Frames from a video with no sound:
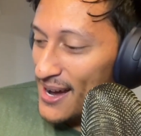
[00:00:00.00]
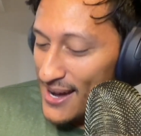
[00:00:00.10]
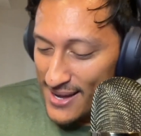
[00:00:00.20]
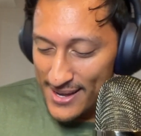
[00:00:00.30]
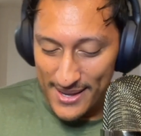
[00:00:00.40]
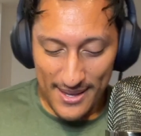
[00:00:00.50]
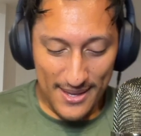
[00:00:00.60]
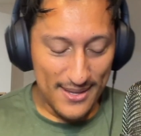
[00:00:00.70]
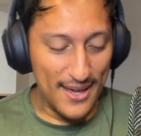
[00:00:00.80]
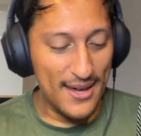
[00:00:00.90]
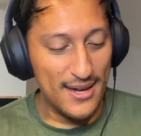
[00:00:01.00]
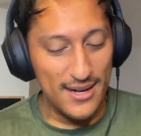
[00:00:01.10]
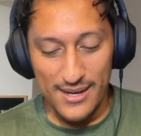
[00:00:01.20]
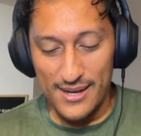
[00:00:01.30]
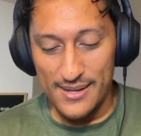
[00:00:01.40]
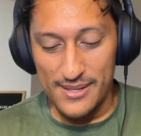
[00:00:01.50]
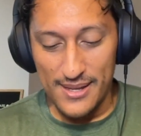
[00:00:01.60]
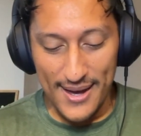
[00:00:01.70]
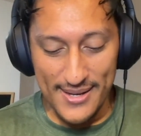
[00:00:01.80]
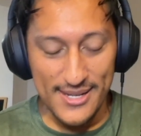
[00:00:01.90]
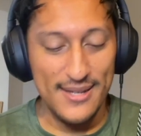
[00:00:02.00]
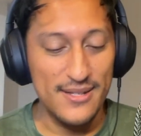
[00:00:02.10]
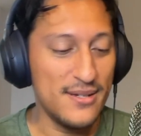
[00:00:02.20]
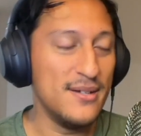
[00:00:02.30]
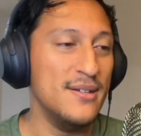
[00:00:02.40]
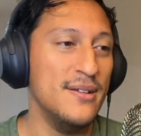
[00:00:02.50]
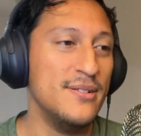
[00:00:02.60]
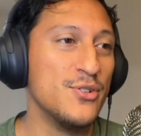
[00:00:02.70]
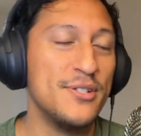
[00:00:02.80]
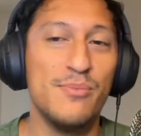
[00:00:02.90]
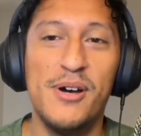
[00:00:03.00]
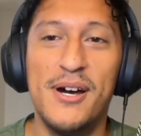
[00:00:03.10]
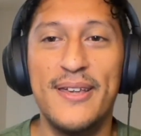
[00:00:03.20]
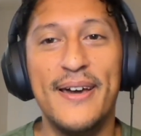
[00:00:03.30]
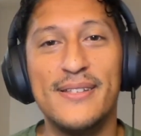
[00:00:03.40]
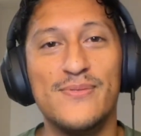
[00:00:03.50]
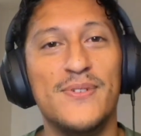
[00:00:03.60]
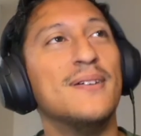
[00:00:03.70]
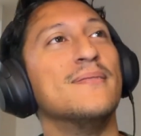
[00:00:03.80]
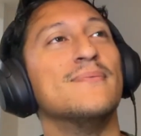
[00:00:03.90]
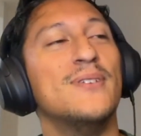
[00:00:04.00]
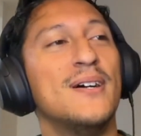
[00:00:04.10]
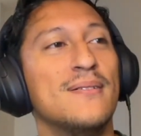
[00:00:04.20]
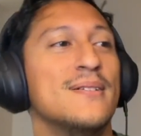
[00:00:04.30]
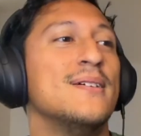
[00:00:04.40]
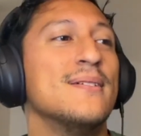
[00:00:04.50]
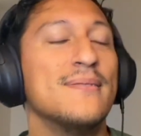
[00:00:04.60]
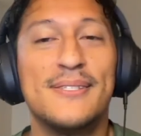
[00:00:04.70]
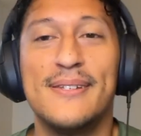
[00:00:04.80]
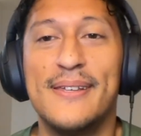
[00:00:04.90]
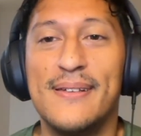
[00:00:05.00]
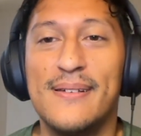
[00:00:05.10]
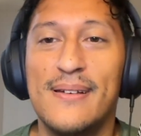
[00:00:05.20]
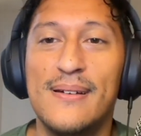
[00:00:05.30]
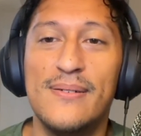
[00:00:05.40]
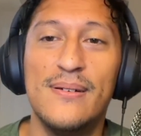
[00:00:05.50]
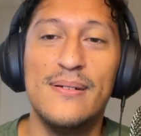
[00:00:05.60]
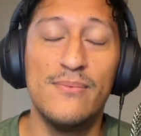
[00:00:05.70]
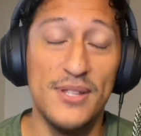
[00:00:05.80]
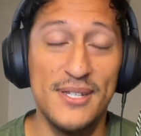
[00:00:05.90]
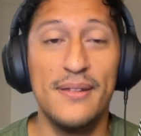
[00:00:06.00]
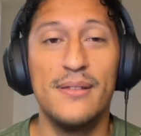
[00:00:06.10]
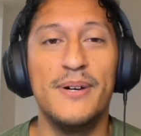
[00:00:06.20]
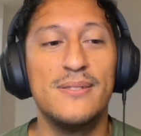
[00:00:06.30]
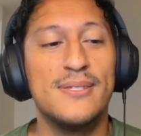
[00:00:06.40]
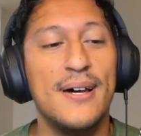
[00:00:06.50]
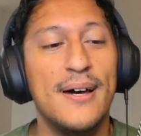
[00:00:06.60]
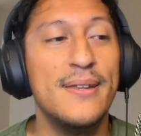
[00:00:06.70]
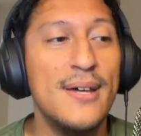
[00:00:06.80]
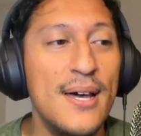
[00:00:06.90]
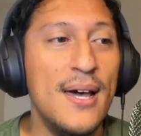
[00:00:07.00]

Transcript: I tend to enjoy some podcasts while listening to them outside,